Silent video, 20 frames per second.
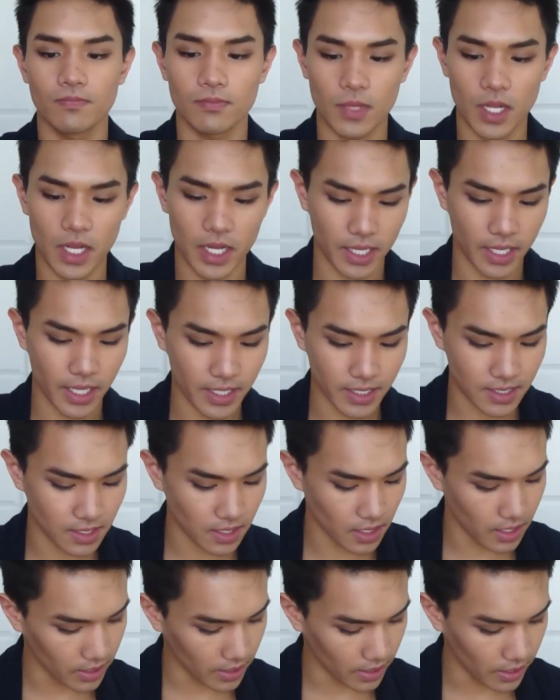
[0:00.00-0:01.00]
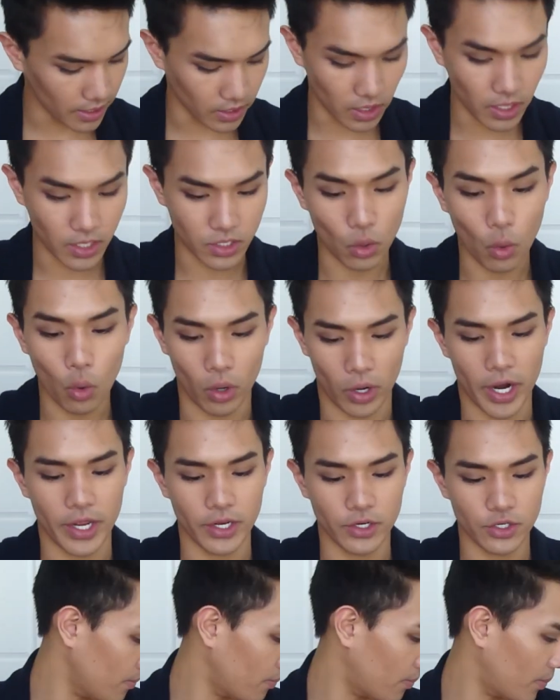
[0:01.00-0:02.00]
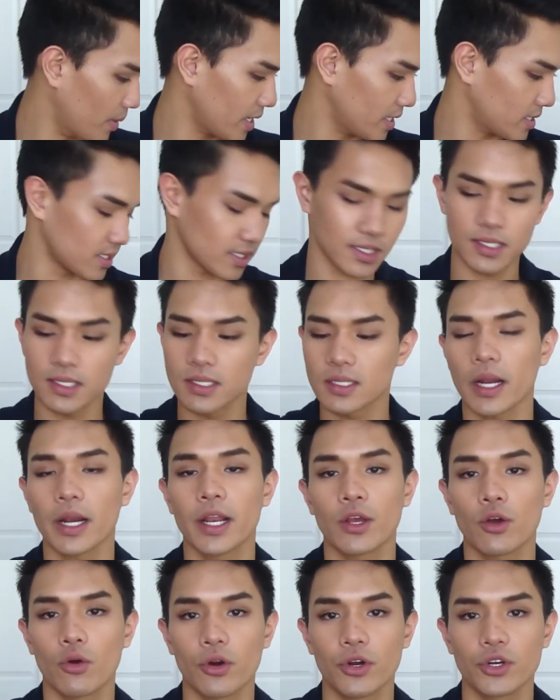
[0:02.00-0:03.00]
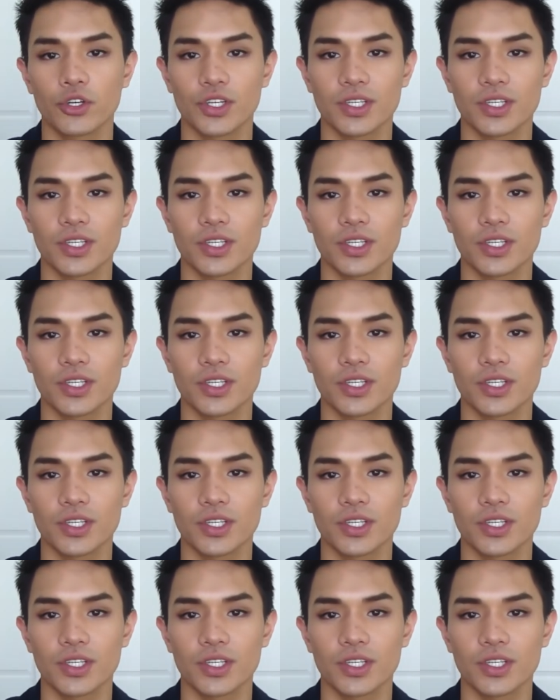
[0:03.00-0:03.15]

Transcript: it's it, it's orange, but it's a stunning orange.